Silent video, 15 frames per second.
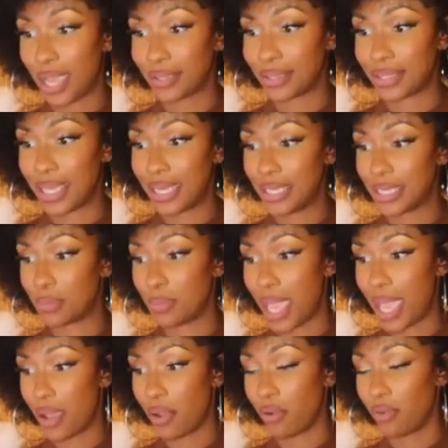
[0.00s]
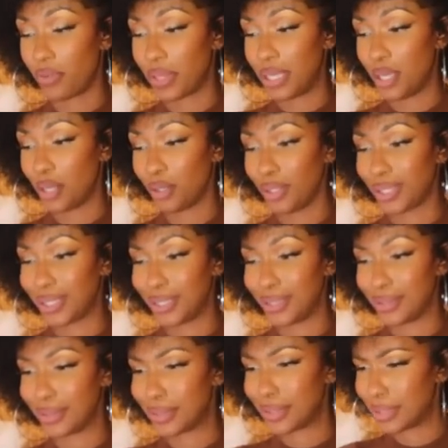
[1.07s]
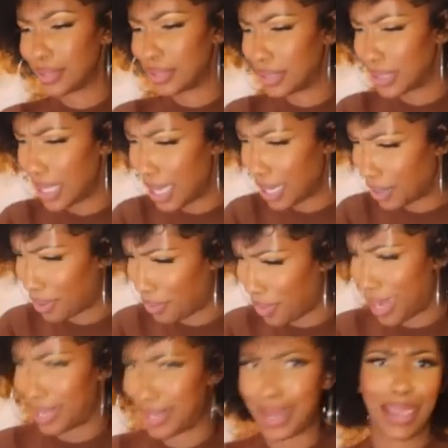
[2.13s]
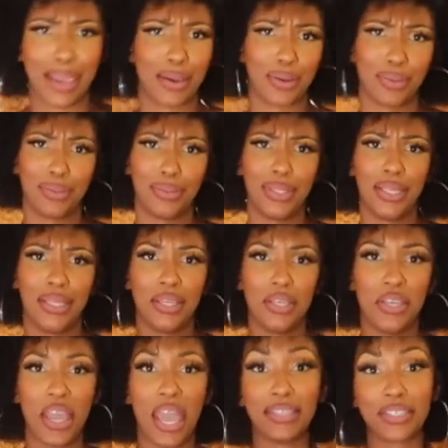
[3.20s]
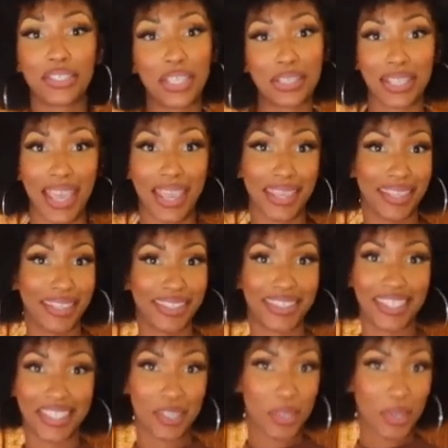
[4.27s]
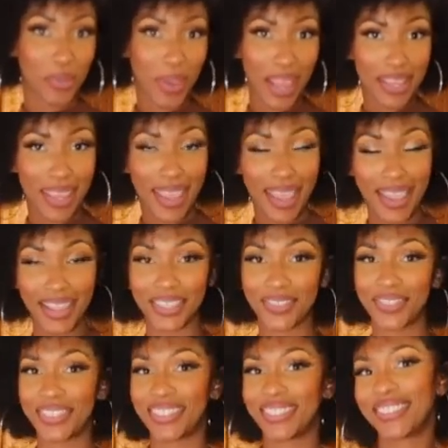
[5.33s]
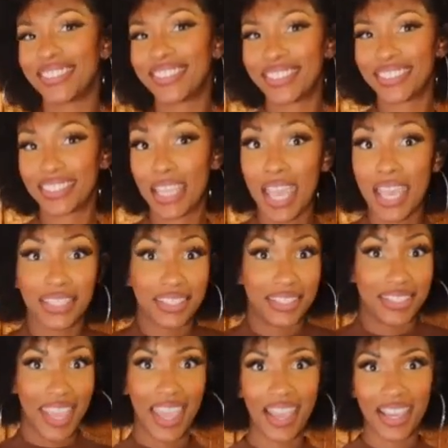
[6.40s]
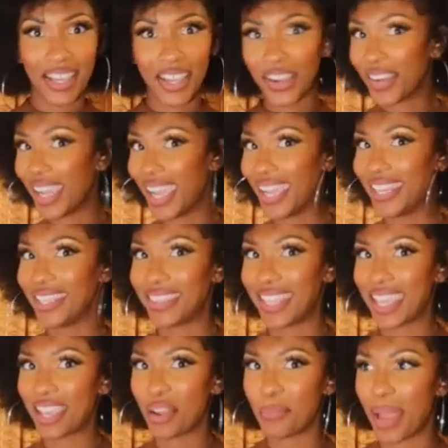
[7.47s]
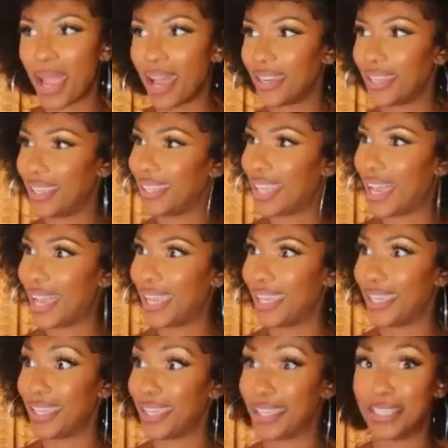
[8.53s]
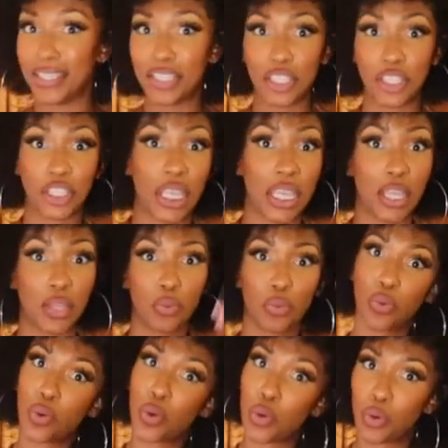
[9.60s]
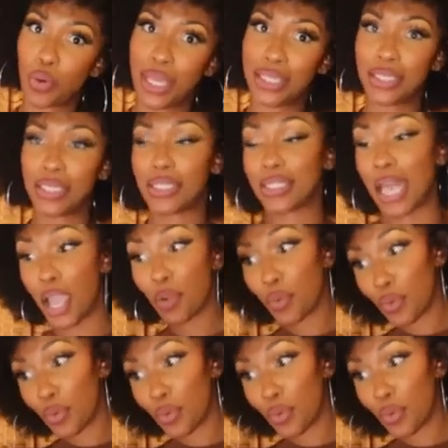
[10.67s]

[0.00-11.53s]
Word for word: see this man over here looking sick right now? And she's like, This is who I am. Yeah, go ahead and think about it. Like she it's just like